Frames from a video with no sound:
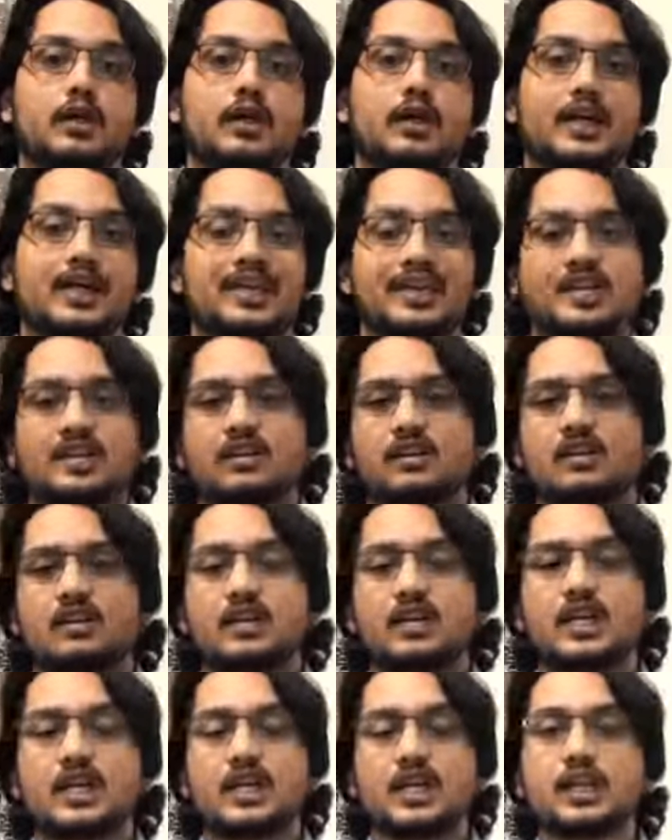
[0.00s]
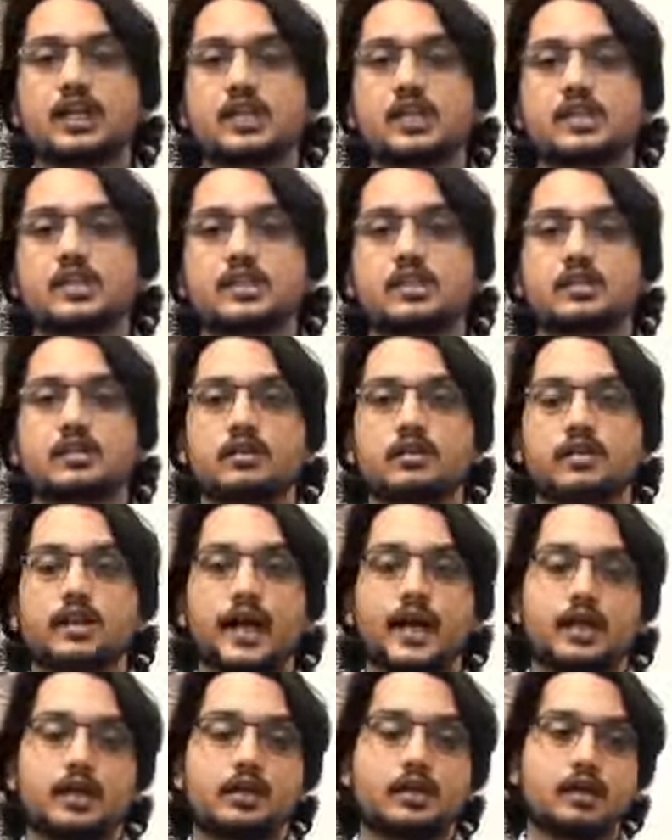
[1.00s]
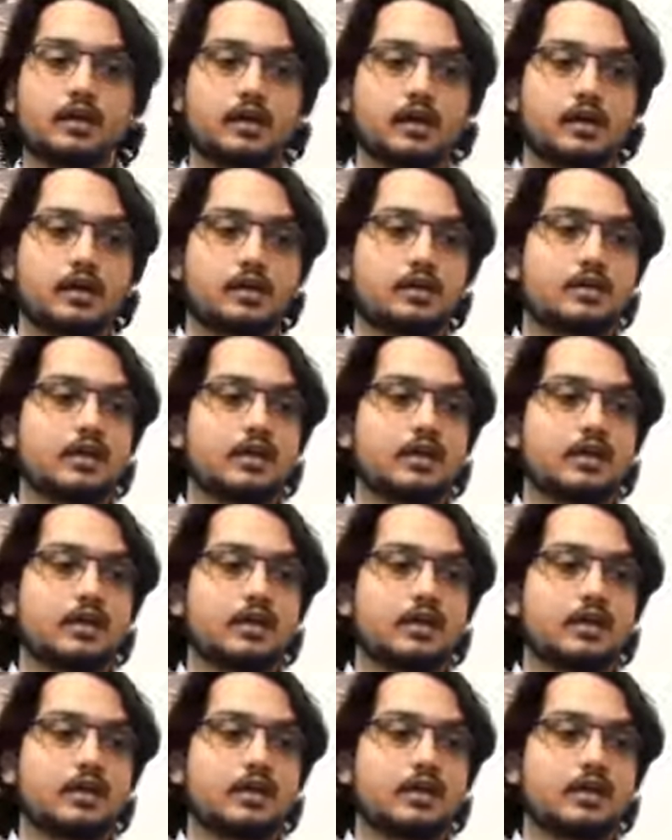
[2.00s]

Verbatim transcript: it reads that in her